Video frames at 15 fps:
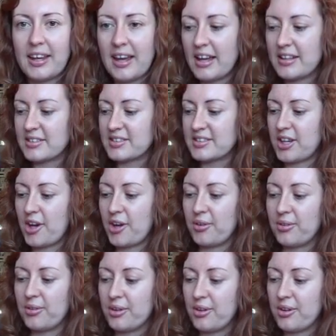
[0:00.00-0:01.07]
And
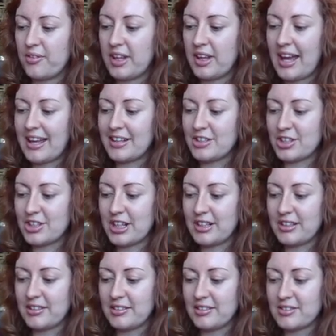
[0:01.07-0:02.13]
so the
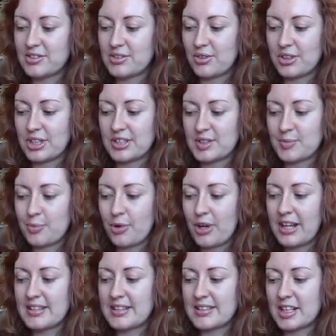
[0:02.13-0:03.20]
energy stored in the
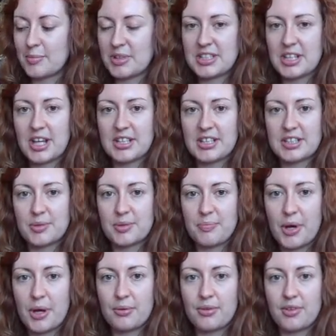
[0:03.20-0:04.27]
spring is going to be turned into
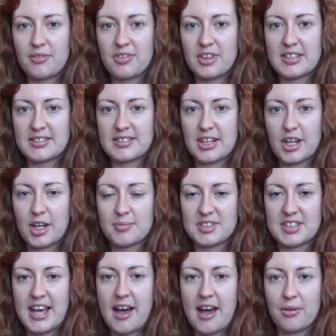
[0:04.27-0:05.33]
both of these terms
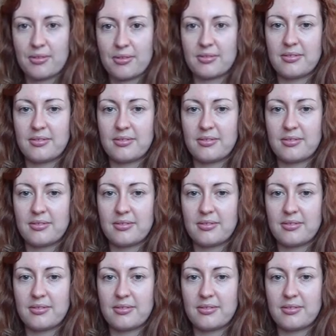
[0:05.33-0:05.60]
now.